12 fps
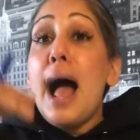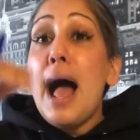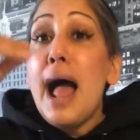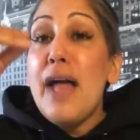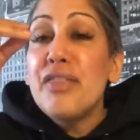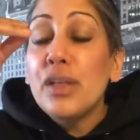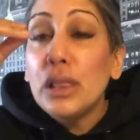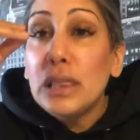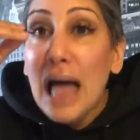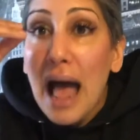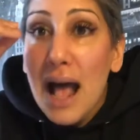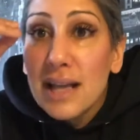And the
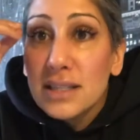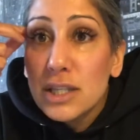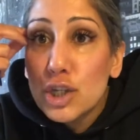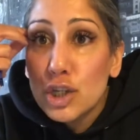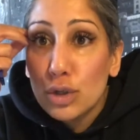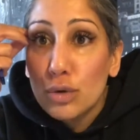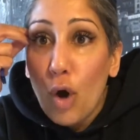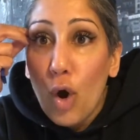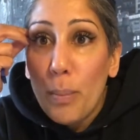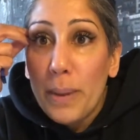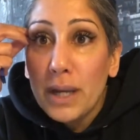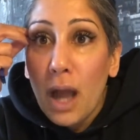last to
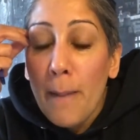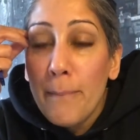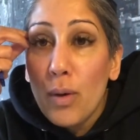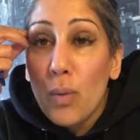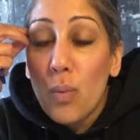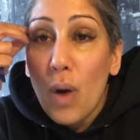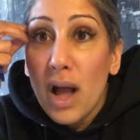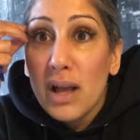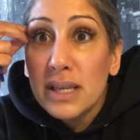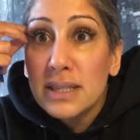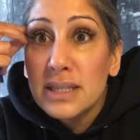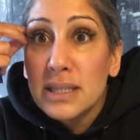open up
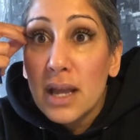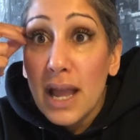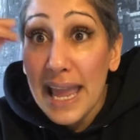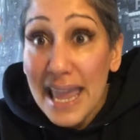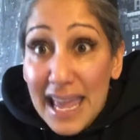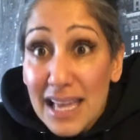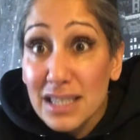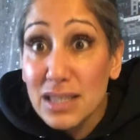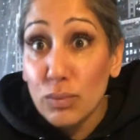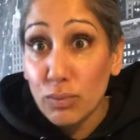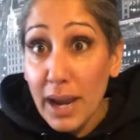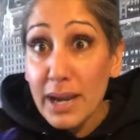was is
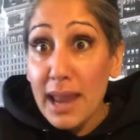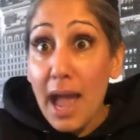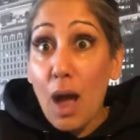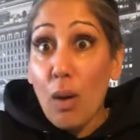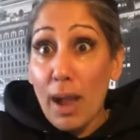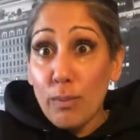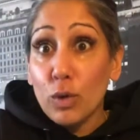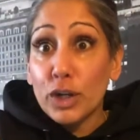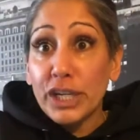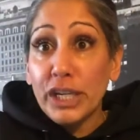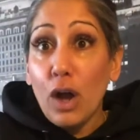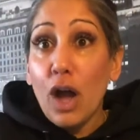right now I'm
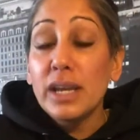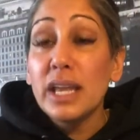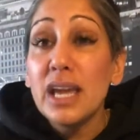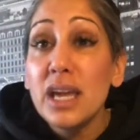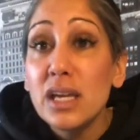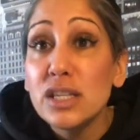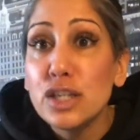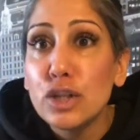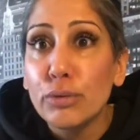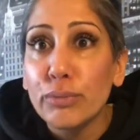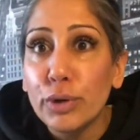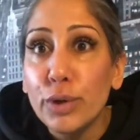working on is the
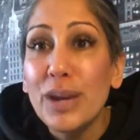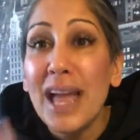root.